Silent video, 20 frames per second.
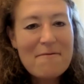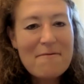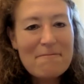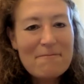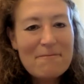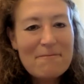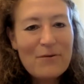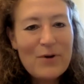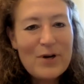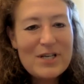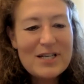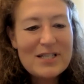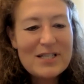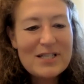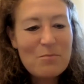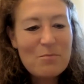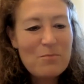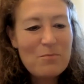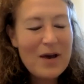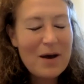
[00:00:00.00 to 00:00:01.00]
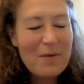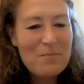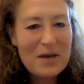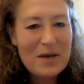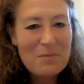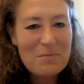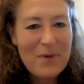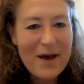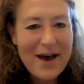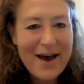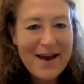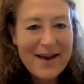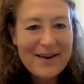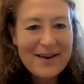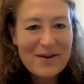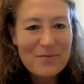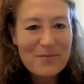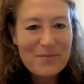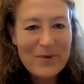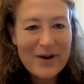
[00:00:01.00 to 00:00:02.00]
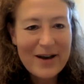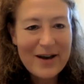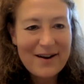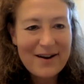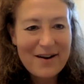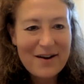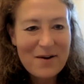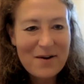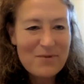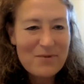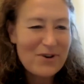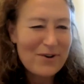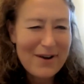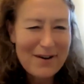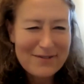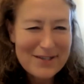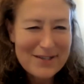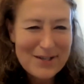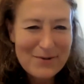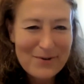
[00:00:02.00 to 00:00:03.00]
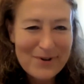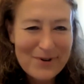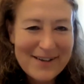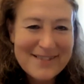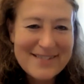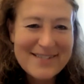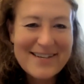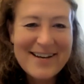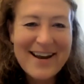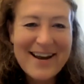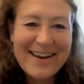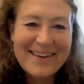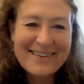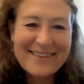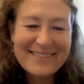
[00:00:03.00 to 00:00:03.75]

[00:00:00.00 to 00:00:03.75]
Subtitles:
which is a big bag, but you don't have to do it all today.